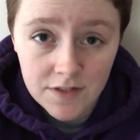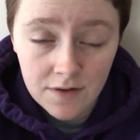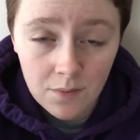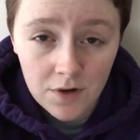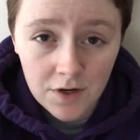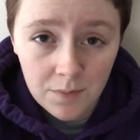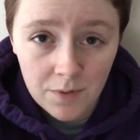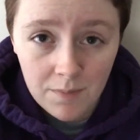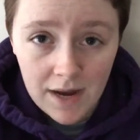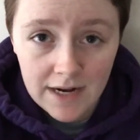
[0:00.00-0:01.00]
So I wanted to
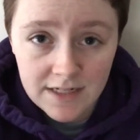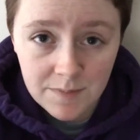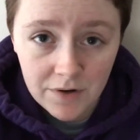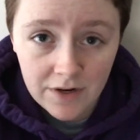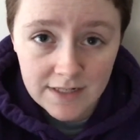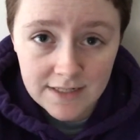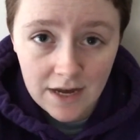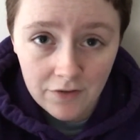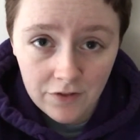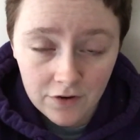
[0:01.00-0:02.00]
put my experience
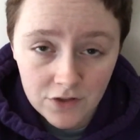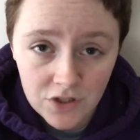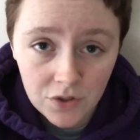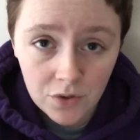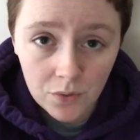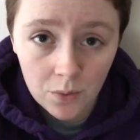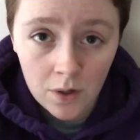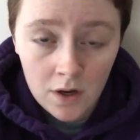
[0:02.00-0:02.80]
out there too,